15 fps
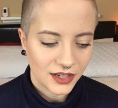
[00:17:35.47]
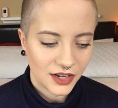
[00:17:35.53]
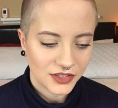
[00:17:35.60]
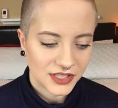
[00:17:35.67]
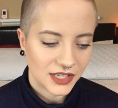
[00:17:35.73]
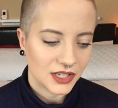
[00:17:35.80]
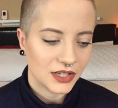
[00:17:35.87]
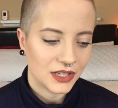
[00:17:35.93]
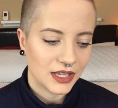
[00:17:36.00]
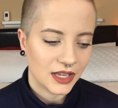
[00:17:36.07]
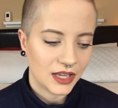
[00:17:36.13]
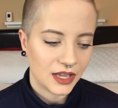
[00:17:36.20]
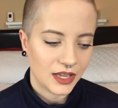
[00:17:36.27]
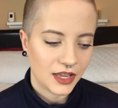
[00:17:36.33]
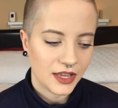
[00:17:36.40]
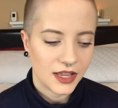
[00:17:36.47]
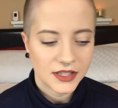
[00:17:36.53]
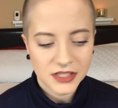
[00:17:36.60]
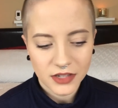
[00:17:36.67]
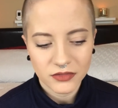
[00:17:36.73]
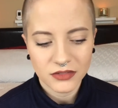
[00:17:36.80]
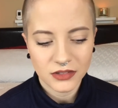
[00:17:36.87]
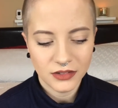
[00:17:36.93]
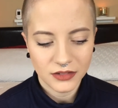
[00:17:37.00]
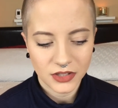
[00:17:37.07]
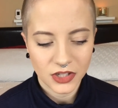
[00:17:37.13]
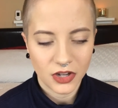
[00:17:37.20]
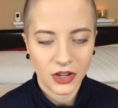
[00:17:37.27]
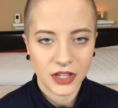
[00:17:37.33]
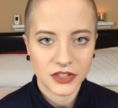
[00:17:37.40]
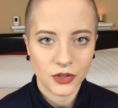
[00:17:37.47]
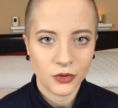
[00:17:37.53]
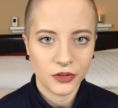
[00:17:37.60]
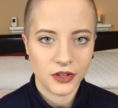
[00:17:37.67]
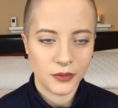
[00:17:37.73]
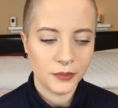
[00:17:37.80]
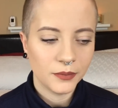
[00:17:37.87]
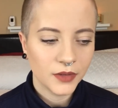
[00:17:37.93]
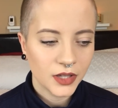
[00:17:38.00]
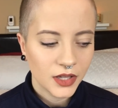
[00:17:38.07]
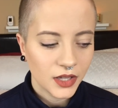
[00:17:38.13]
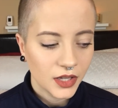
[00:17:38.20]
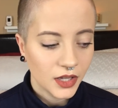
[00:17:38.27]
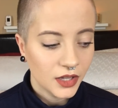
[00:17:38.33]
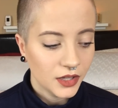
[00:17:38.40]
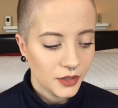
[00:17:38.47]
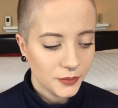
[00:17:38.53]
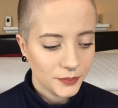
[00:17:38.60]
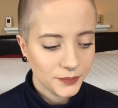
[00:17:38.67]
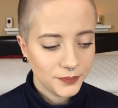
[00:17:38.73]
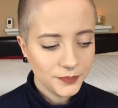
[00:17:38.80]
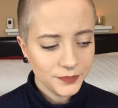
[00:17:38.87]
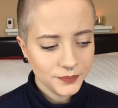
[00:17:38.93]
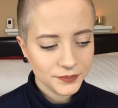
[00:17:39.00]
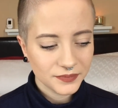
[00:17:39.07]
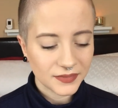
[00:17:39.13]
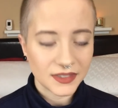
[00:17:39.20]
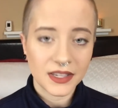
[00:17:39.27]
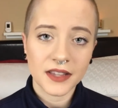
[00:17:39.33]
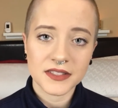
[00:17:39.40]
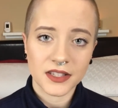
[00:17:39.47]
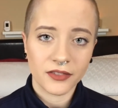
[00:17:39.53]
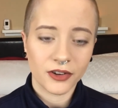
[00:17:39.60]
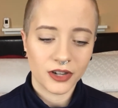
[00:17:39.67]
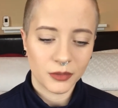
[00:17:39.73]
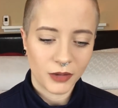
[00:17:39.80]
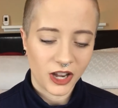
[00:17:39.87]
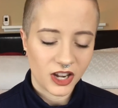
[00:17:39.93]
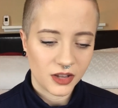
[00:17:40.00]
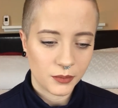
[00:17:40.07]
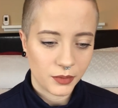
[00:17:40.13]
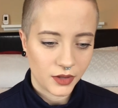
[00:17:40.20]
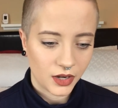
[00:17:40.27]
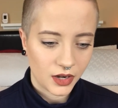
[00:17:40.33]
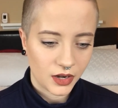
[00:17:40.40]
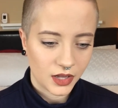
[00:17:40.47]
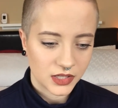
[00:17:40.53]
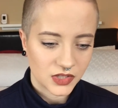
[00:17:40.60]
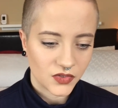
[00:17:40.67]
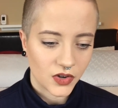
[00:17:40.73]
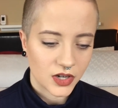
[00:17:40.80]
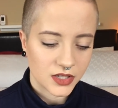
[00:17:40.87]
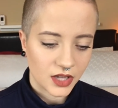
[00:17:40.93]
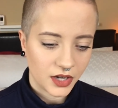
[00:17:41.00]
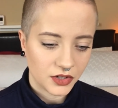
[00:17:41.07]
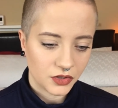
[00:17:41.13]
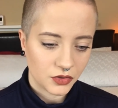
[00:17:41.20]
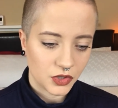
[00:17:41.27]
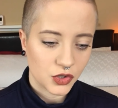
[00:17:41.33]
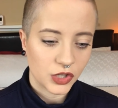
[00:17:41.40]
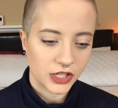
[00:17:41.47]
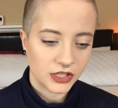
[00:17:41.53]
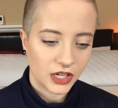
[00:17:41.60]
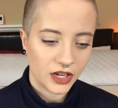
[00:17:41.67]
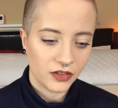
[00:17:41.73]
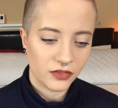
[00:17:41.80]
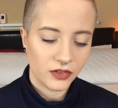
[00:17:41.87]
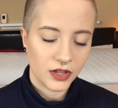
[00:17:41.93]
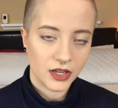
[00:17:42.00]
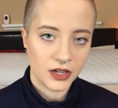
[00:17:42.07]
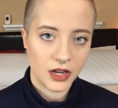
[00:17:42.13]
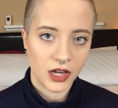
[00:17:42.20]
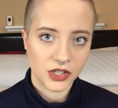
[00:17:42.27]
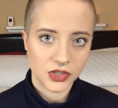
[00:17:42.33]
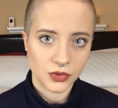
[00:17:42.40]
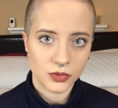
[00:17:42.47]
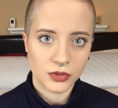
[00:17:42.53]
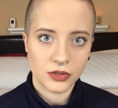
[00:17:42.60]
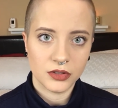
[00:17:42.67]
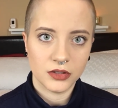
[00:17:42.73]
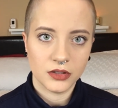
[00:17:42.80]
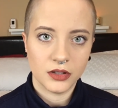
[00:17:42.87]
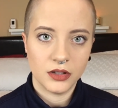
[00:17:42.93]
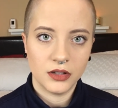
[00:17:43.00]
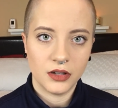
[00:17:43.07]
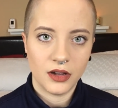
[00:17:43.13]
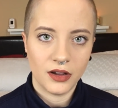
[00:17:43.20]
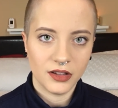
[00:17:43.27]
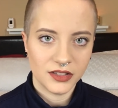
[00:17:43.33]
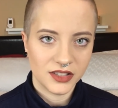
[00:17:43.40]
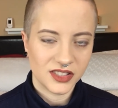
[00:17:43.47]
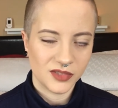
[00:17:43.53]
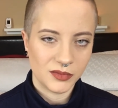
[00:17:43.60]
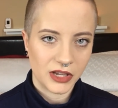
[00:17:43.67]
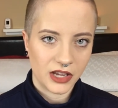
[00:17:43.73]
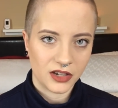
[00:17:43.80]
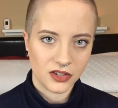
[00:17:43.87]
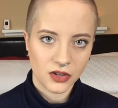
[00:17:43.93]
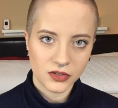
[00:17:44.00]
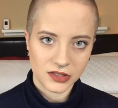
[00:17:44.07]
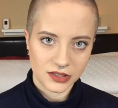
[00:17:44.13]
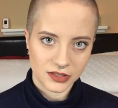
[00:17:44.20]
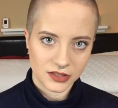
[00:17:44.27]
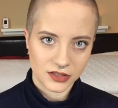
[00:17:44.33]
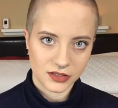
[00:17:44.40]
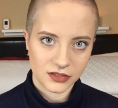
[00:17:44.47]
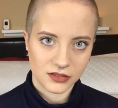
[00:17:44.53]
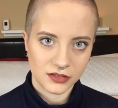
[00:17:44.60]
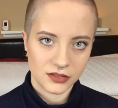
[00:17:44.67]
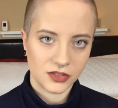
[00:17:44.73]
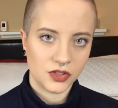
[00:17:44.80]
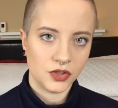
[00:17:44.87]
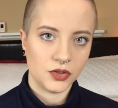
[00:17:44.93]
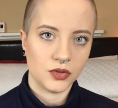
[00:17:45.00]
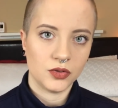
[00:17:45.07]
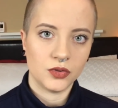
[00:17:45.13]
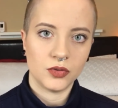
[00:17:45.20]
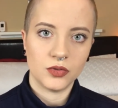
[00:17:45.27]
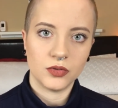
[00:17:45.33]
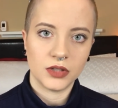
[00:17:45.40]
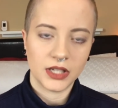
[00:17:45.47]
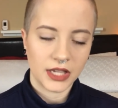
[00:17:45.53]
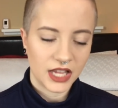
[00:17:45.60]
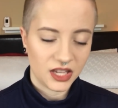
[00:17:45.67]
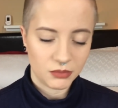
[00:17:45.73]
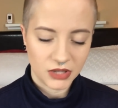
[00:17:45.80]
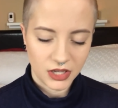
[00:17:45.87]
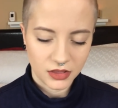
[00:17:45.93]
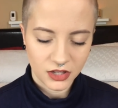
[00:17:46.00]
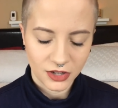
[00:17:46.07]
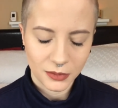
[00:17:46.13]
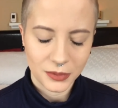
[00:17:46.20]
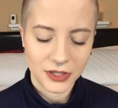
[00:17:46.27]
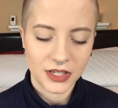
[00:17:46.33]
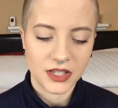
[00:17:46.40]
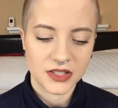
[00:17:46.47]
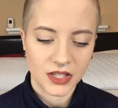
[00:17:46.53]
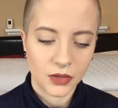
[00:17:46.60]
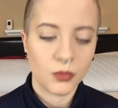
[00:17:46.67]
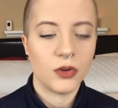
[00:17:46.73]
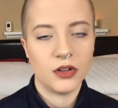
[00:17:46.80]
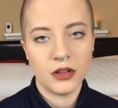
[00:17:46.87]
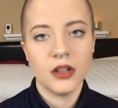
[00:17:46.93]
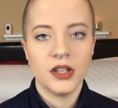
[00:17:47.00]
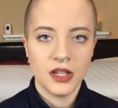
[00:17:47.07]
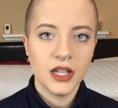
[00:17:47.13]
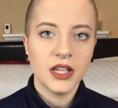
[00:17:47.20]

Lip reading: was like, yes, I told him, yes, I've heard about it, but as far as I knew, you had to have an actual autism diagnosis to get ABA therapy. And he's like, well,